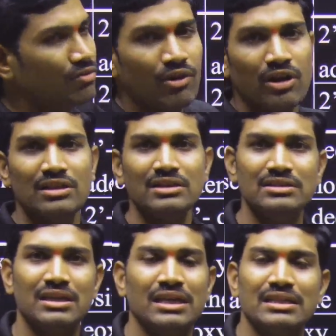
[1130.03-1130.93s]
all these
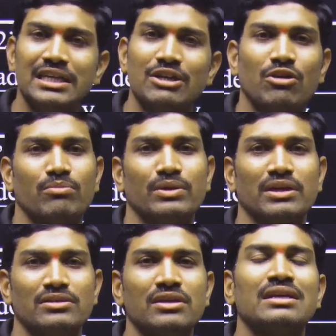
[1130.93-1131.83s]
3
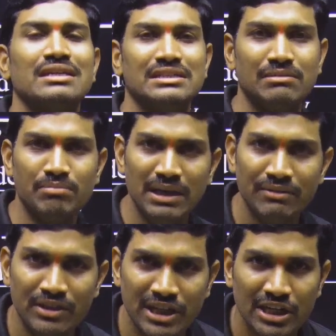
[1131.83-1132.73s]
components. Simply
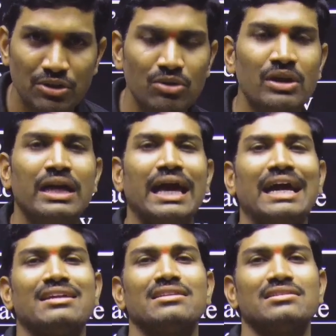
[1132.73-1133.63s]
we need to
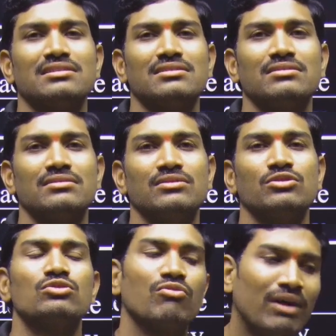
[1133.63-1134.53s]
add this.
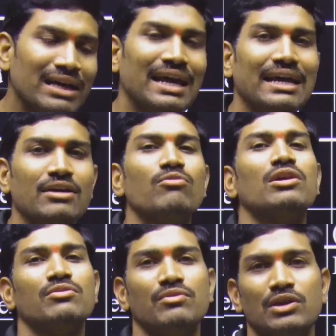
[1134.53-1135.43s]
So while adding,
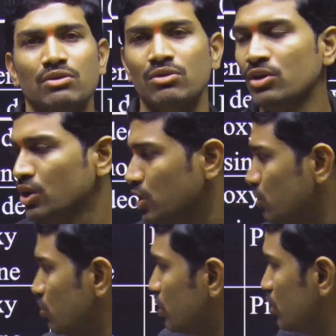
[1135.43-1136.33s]
what we will do? Do
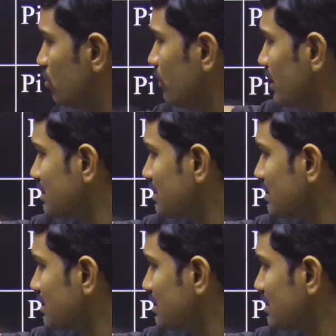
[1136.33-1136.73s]
you need to make the